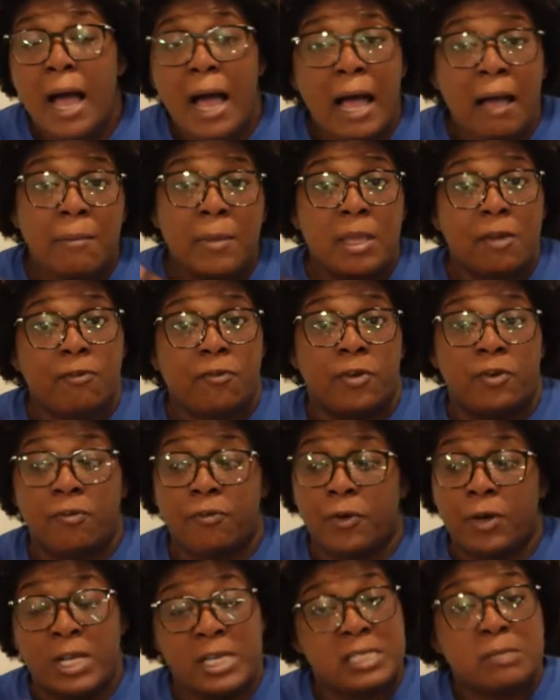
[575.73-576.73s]
I'm here for
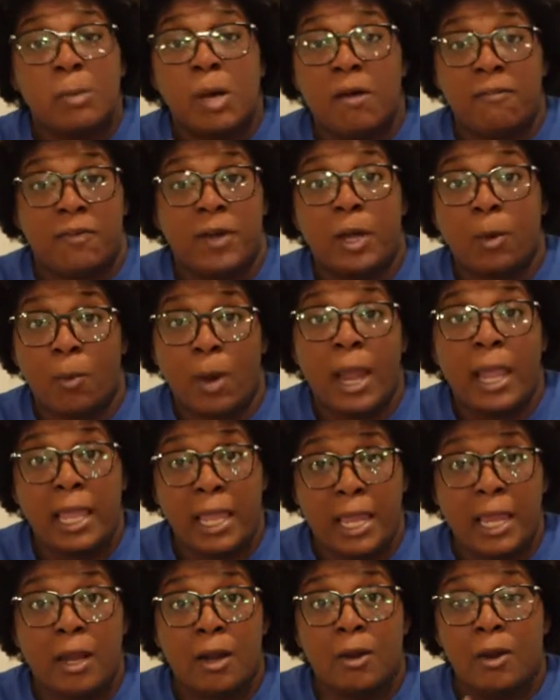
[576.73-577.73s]
for this motherfucker right
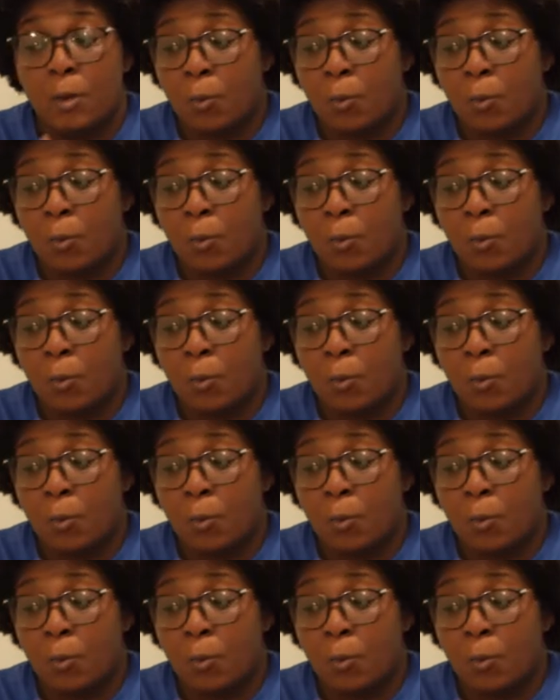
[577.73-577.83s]
here,